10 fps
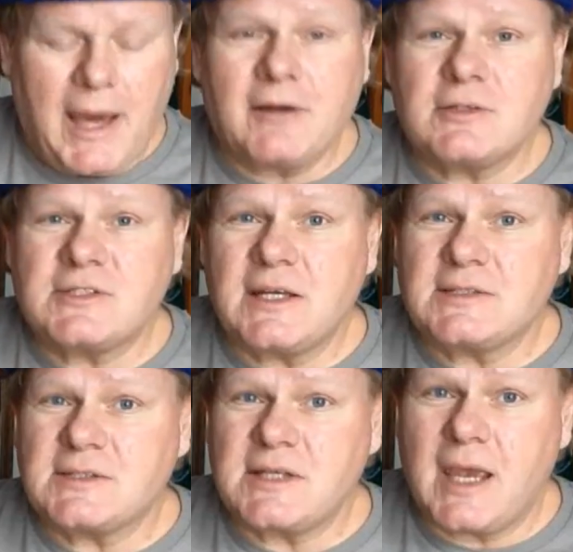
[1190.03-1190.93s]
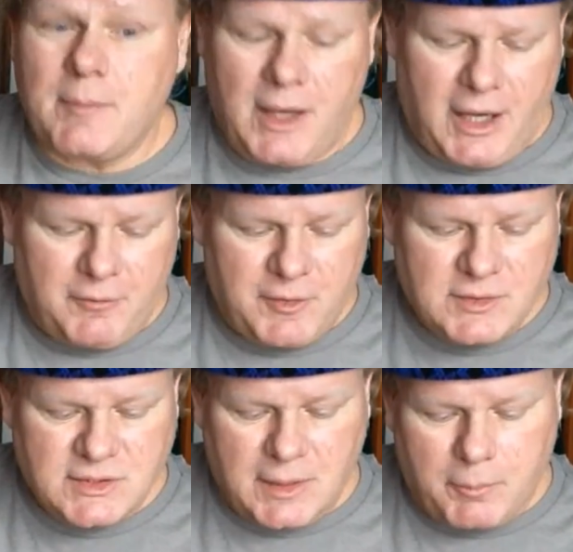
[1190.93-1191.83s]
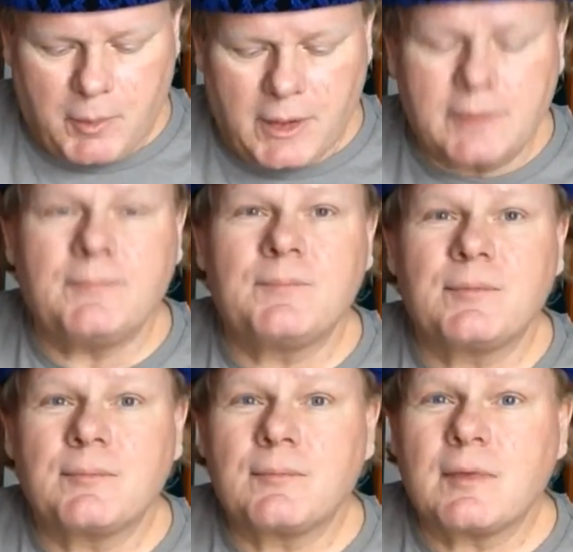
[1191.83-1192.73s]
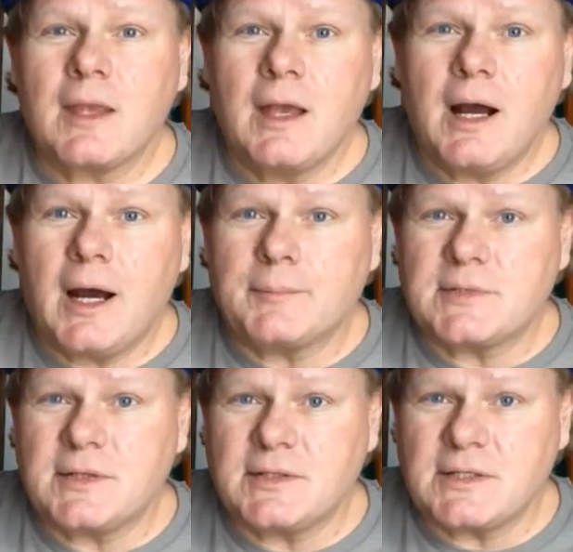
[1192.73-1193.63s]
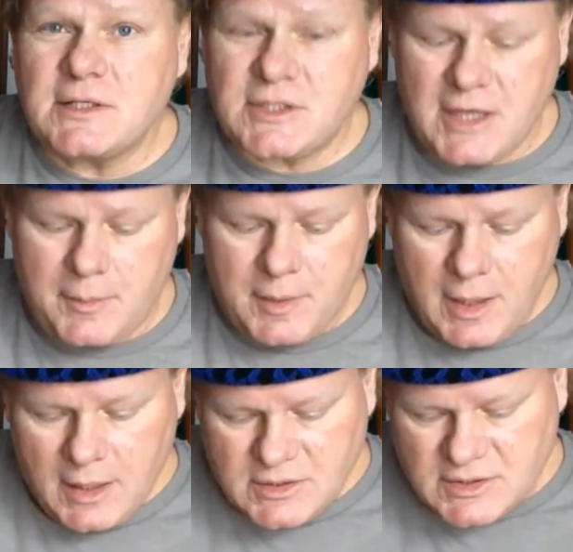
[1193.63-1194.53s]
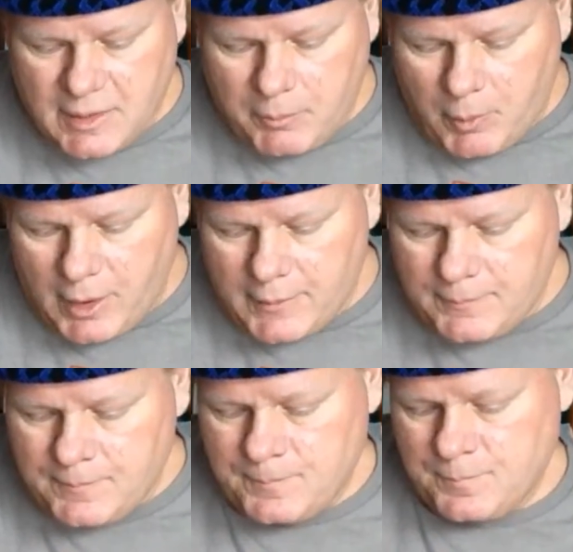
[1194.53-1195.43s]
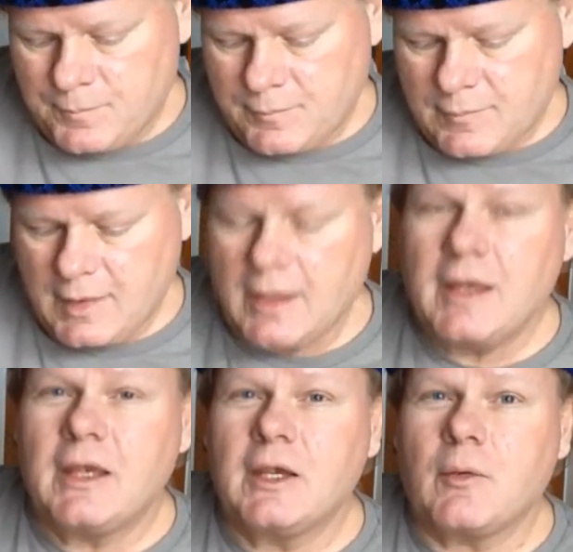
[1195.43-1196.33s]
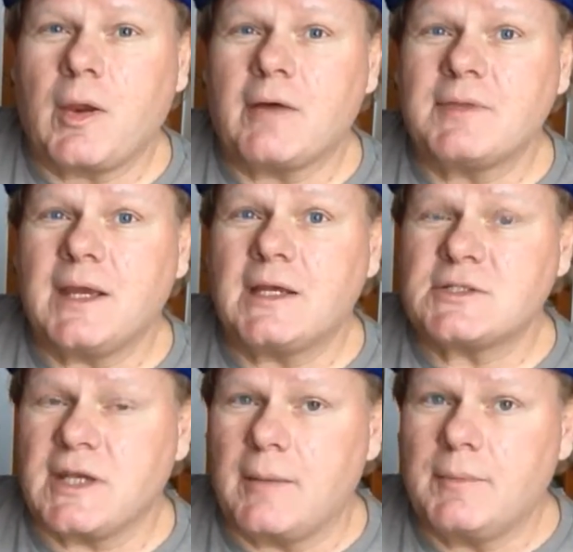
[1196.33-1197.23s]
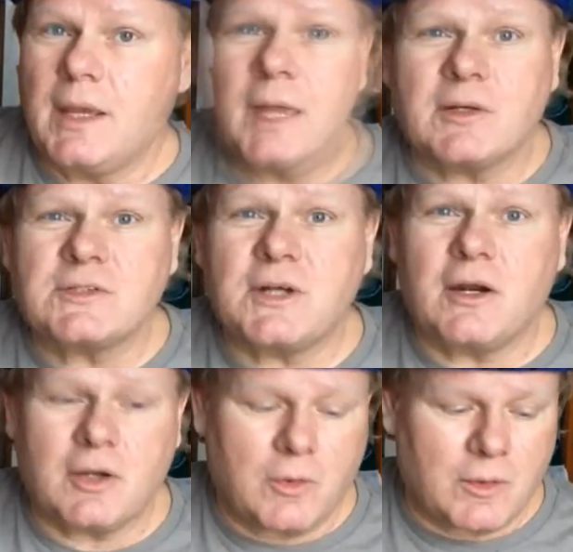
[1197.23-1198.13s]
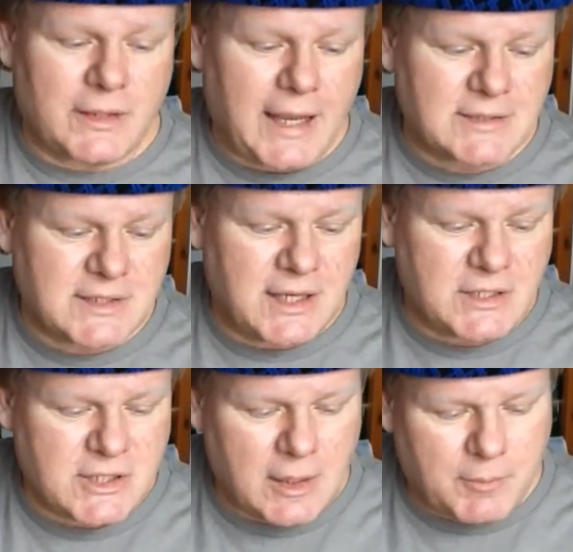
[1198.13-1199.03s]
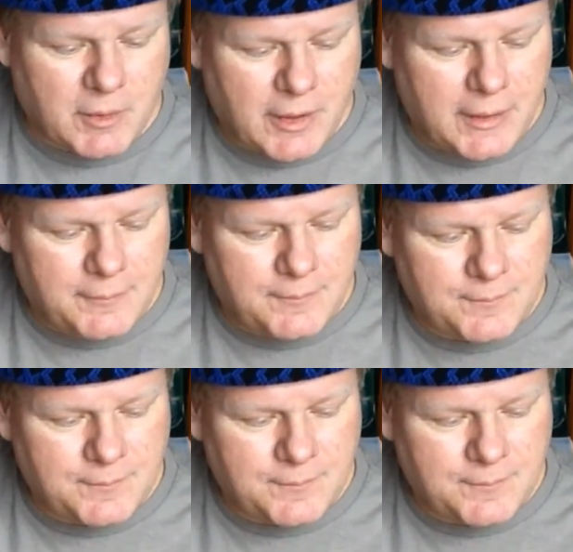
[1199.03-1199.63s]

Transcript: Pattern stays the same. F, skip 1, up to the D shape, skip 1. Here we have the A shape. If we want to start on a chord that has an A shape, all right?